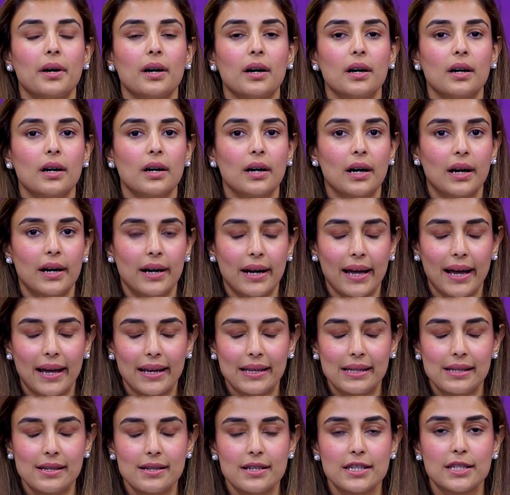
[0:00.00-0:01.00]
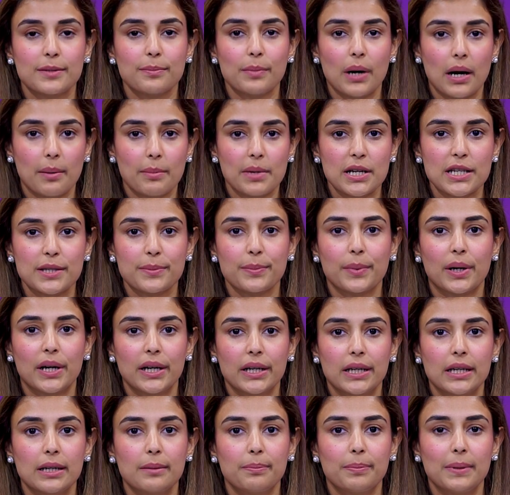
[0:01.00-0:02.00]
Our handle is Mama's
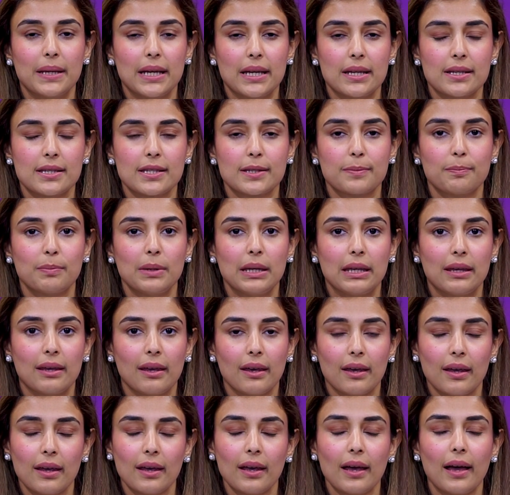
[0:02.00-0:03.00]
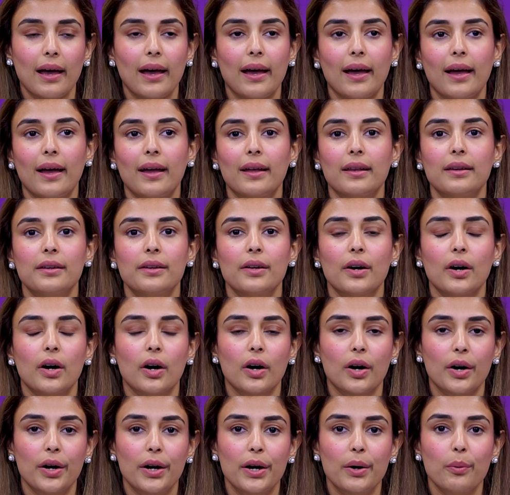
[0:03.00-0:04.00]
Marketplace PK, and
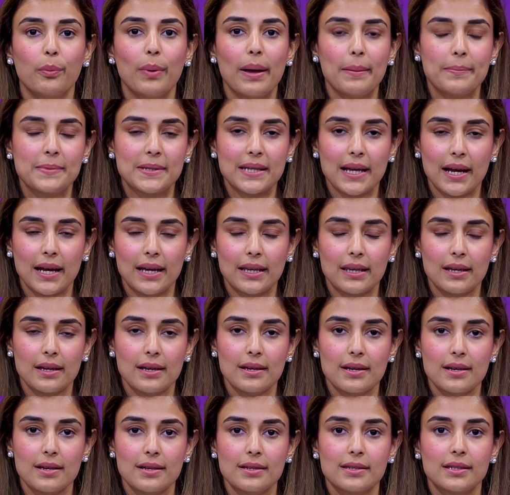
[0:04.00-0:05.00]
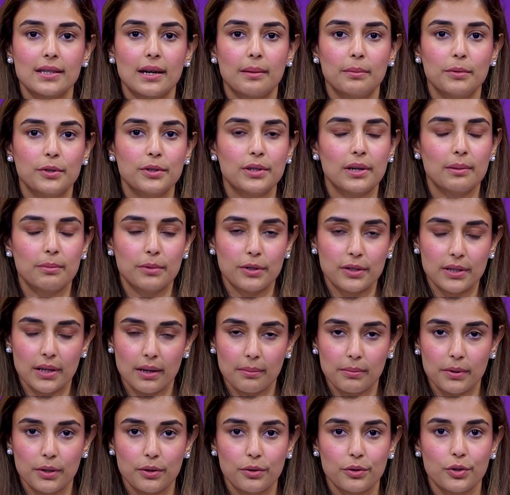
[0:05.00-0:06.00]
our website is
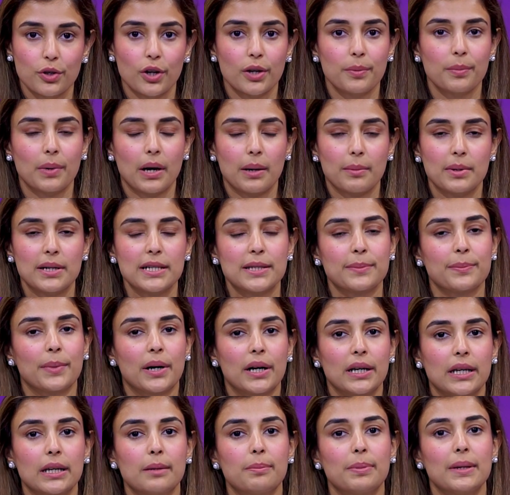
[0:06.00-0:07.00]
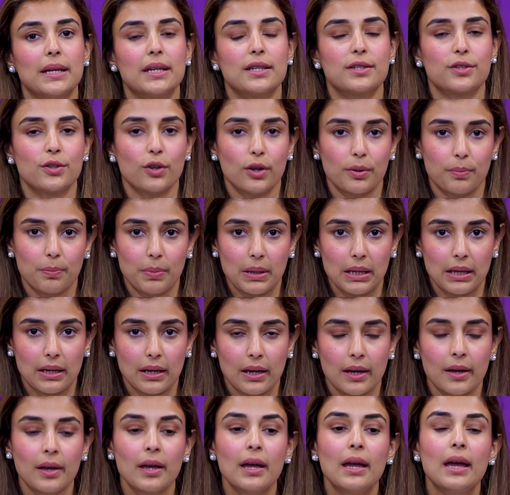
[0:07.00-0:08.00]

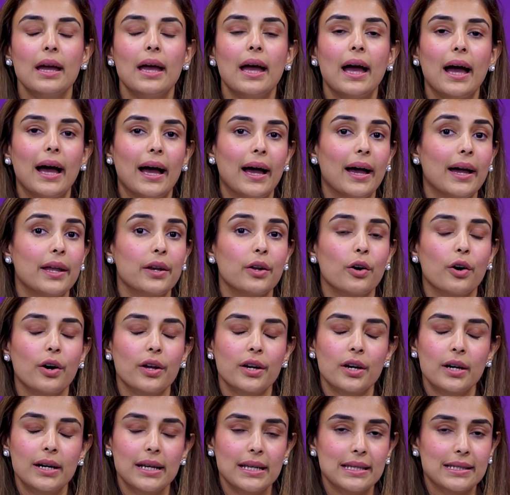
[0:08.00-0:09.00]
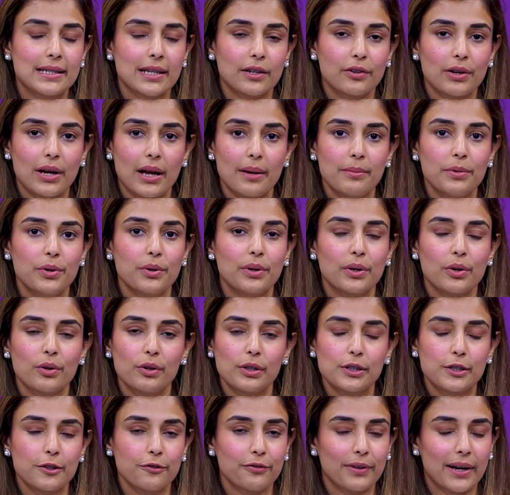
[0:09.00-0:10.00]
www.mamasmarketplace.pk. And on our Instagram, you can
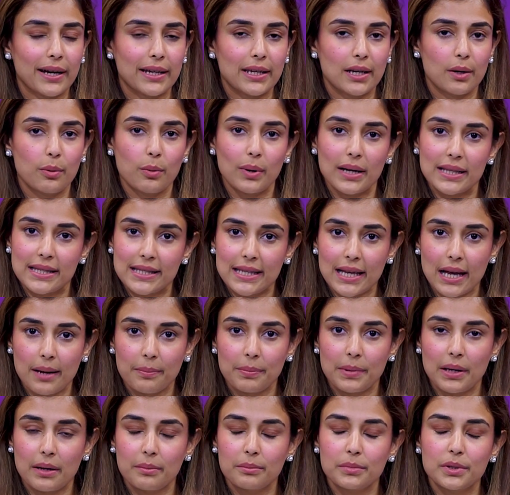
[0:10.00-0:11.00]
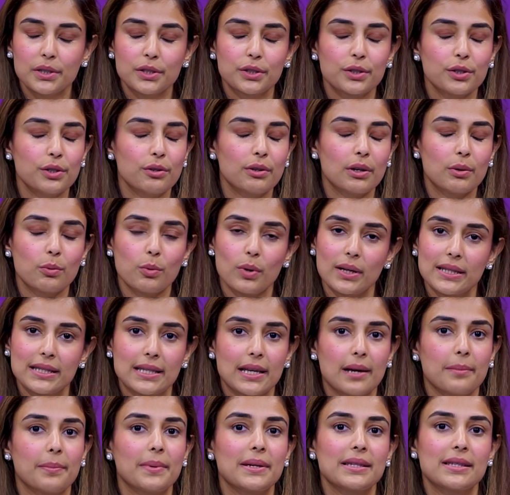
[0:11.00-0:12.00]
also find our WhatsApp number, so you can
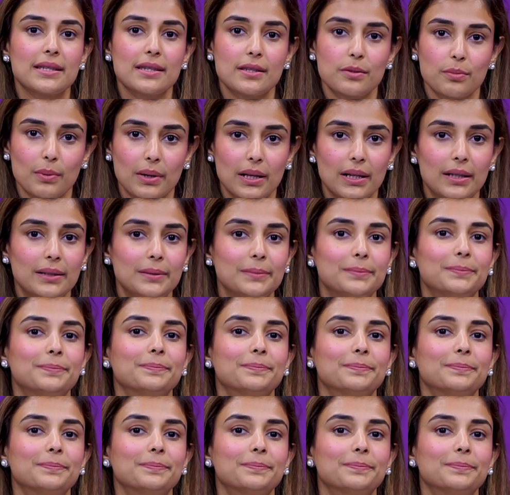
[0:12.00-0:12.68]
WhatsApp us as well.